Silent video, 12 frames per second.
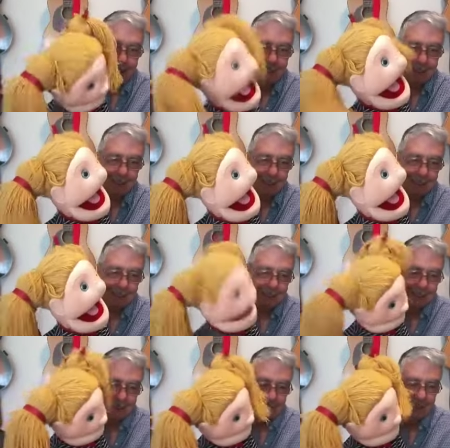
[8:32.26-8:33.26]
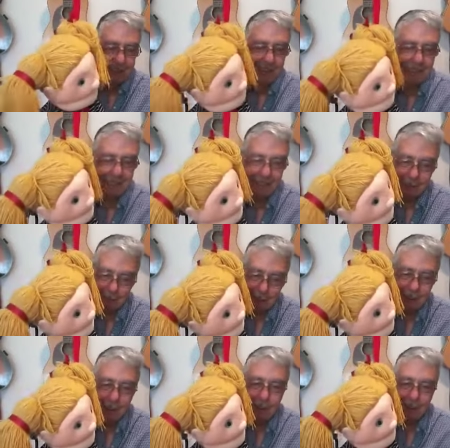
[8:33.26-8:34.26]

oh, yeah. Well,